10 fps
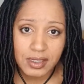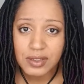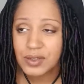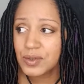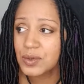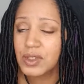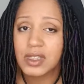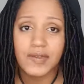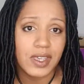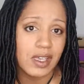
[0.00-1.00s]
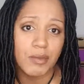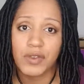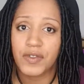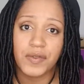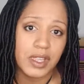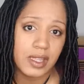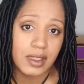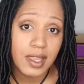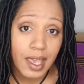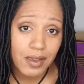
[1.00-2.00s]
to living a more fulfilling
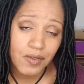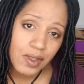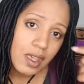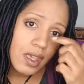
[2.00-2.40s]
life.